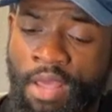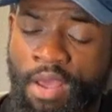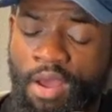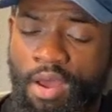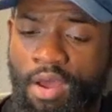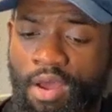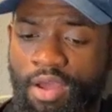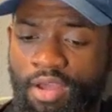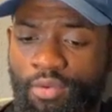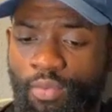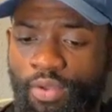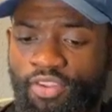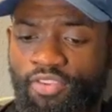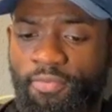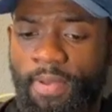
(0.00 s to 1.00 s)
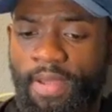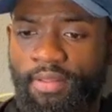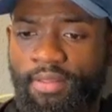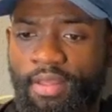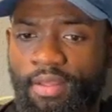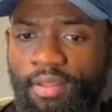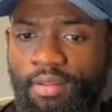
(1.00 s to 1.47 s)
and we
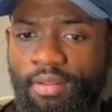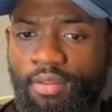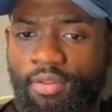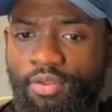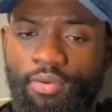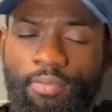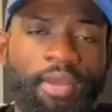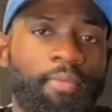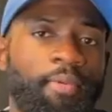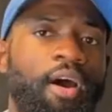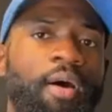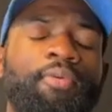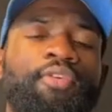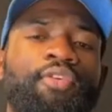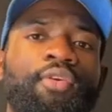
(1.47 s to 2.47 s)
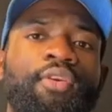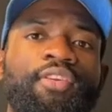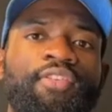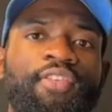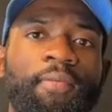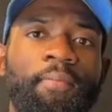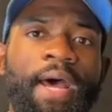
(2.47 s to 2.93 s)
expect that there may be
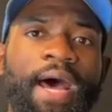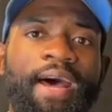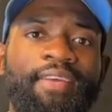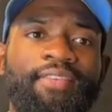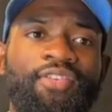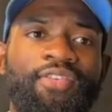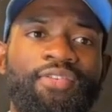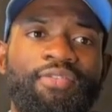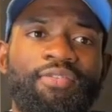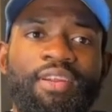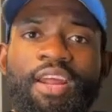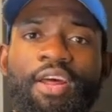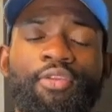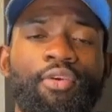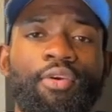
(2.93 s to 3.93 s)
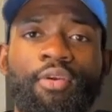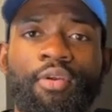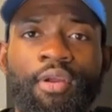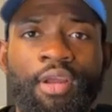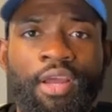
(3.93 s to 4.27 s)
opportunities to pass another